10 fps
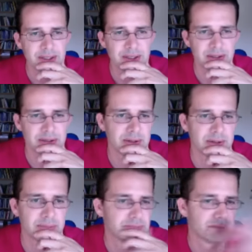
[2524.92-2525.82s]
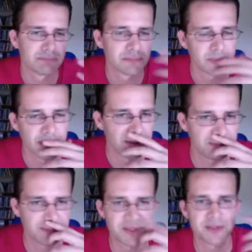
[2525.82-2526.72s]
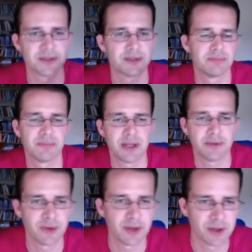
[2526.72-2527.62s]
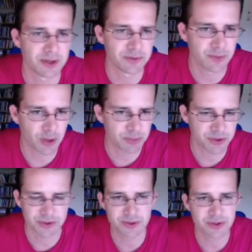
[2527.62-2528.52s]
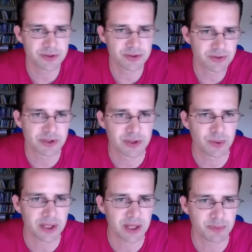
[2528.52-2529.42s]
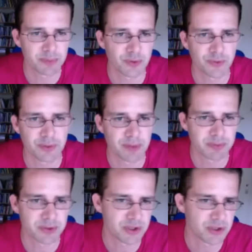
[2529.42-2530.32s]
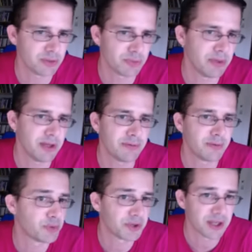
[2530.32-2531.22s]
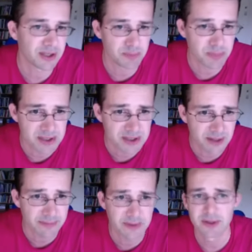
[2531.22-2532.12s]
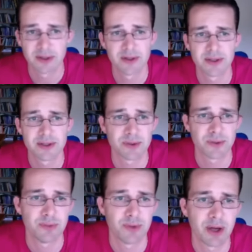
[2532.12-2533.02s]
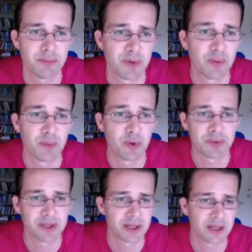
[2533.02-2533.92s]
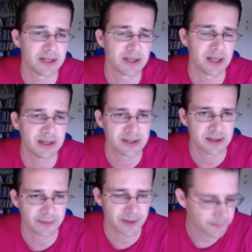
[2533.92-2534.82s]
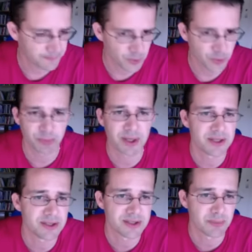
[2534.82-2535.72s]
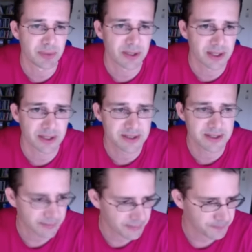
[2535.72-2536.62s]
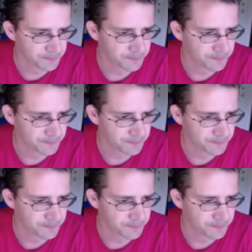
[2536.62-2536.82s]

Um, and just give a lot of options, just slowly improving my position, maybe even protecting b7. So at one moment I can take something or play just simply knight e7.